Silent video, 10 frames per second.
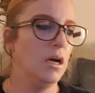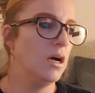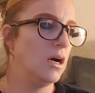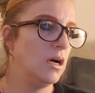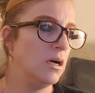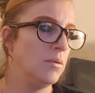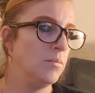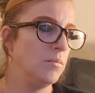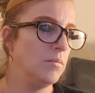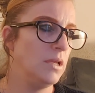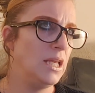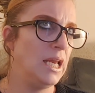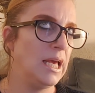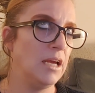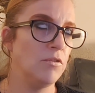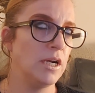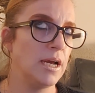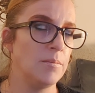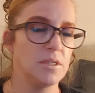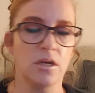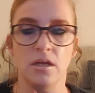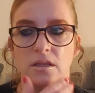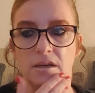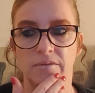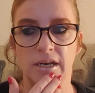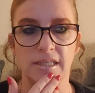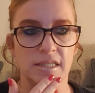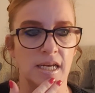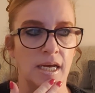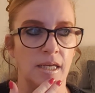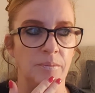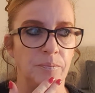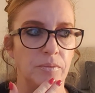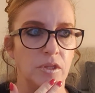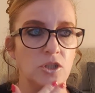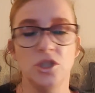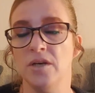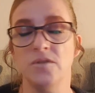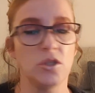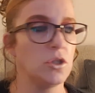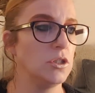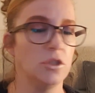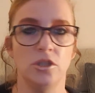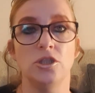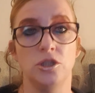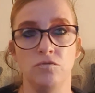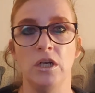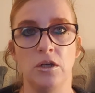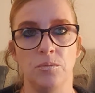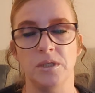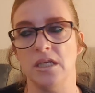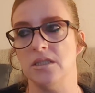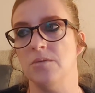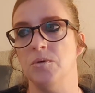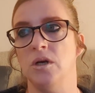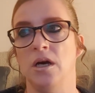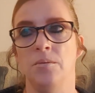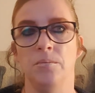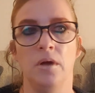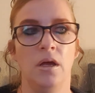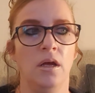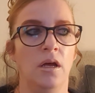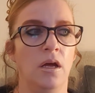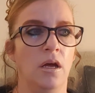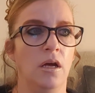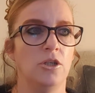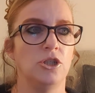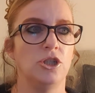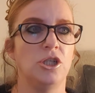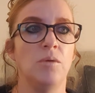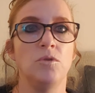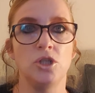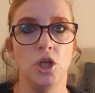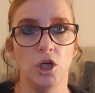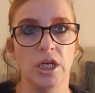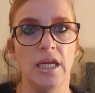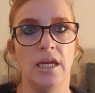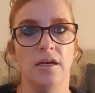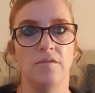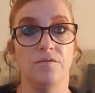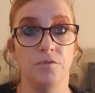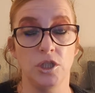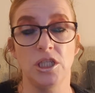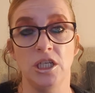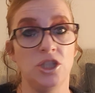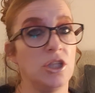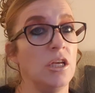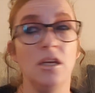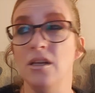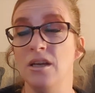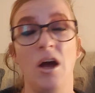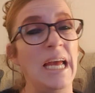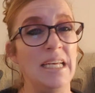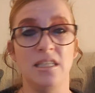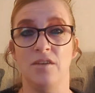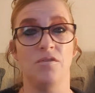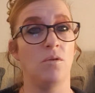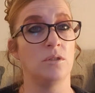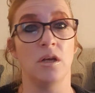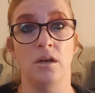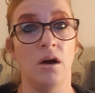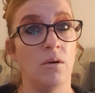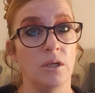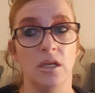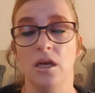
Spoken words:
it, Leah, her name is, can't think of her last name. She's a really good presenter, but she was looking at footage that you can easily find online